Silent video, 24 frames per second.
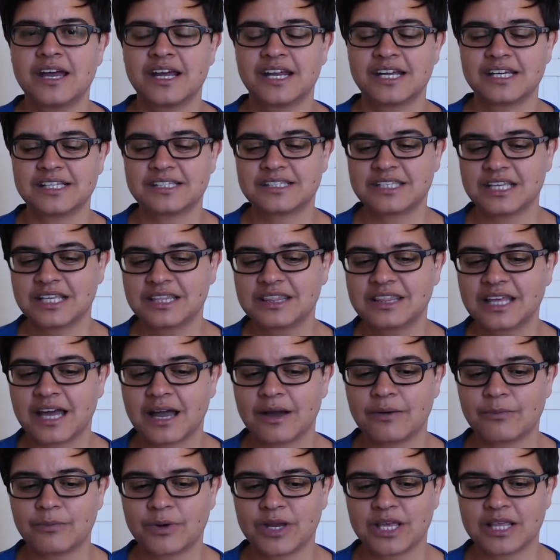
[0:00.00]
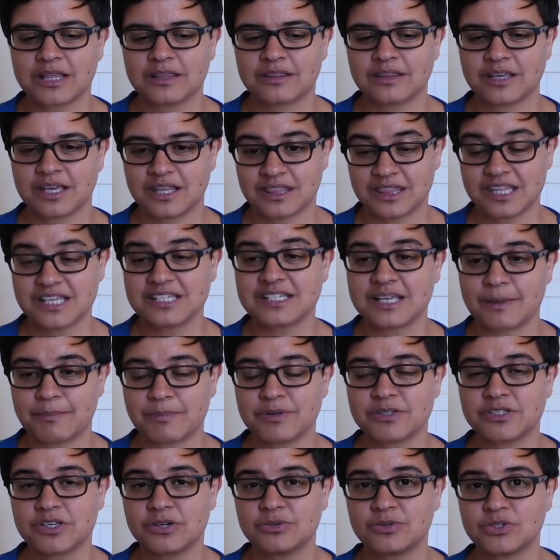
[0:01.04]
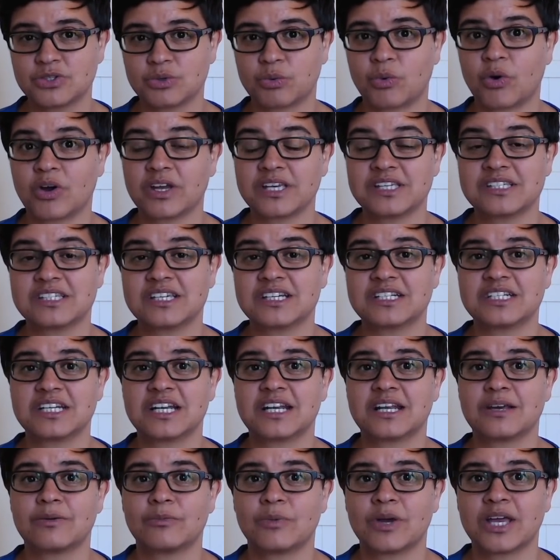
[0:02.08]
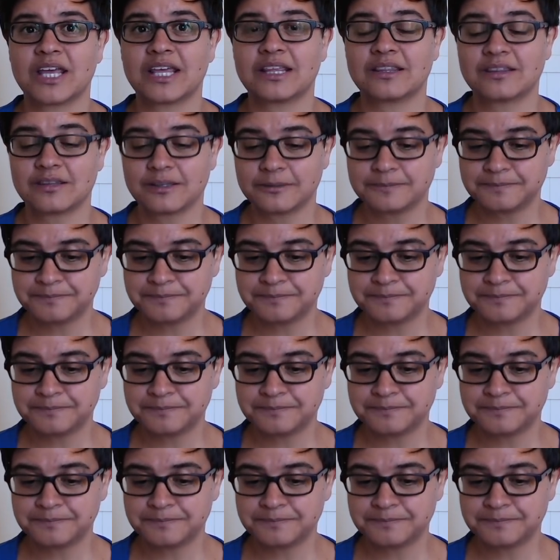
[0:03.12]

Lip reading: It did that with, in this episode, twice. It did it with